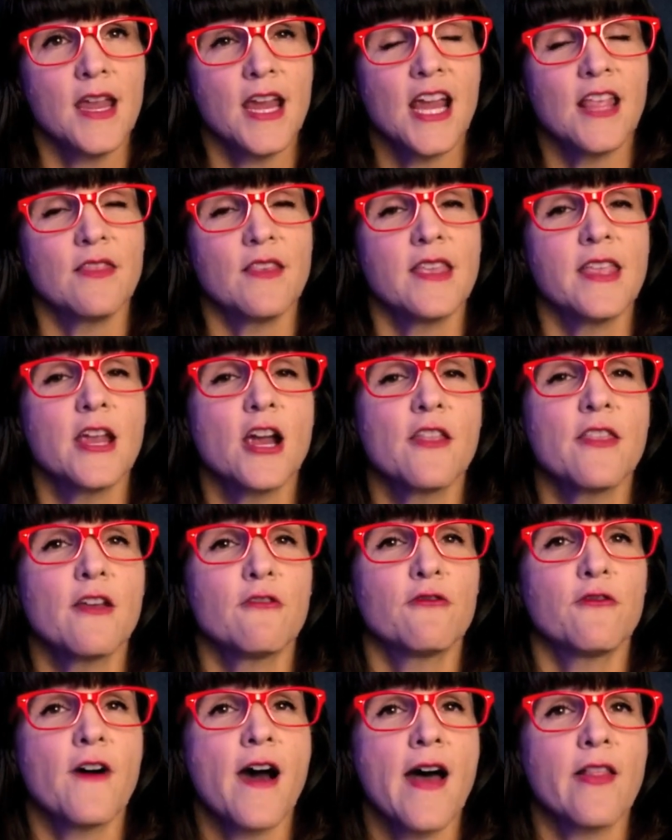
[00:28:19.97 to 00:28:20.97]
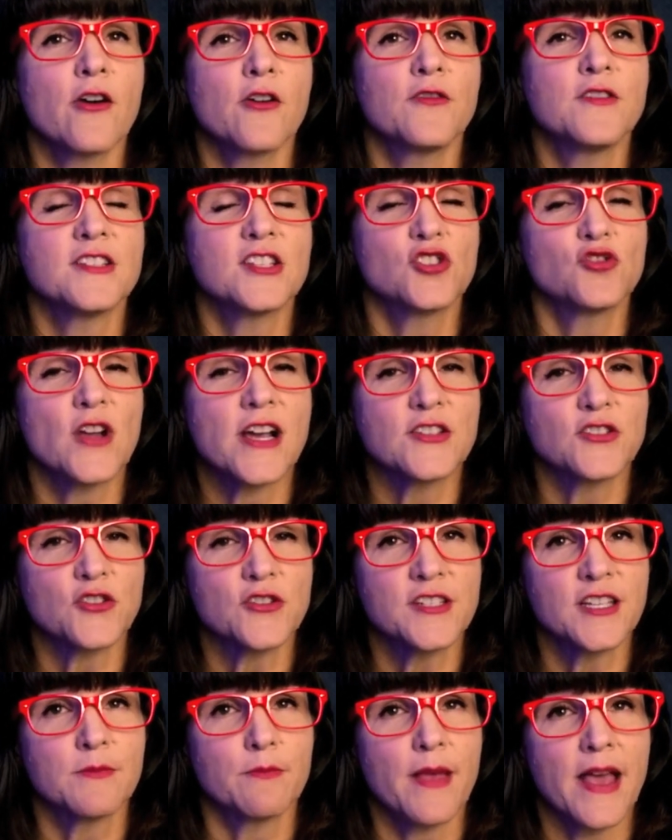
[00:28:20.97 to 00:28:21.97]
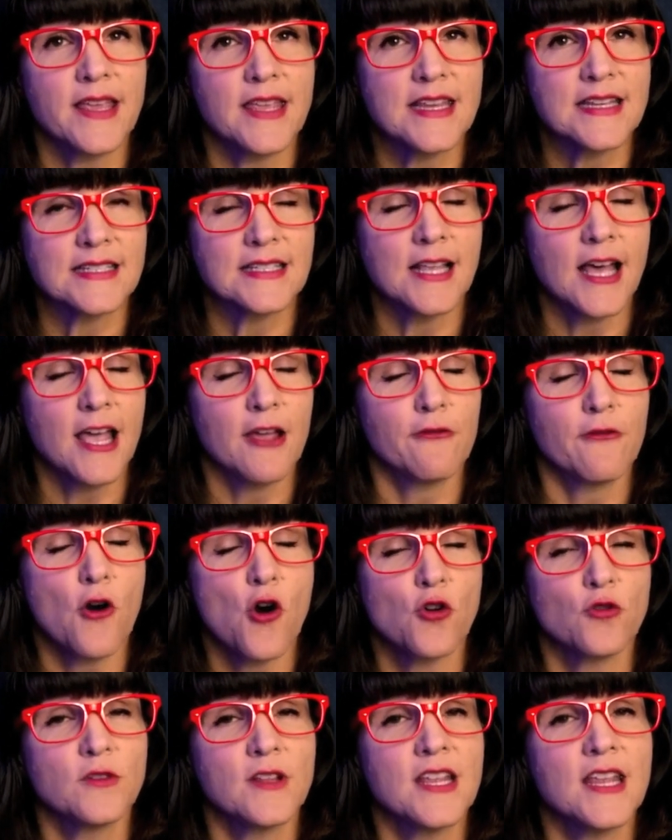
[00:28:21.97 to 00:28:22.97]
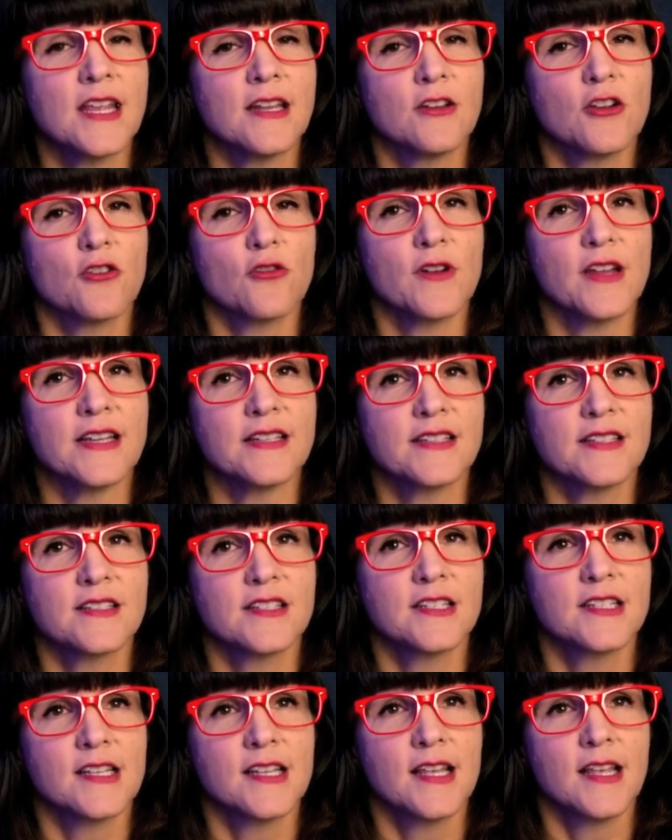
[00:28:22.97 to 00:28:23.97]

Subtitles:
In the year that followed, the stressors in Becky's life only increased.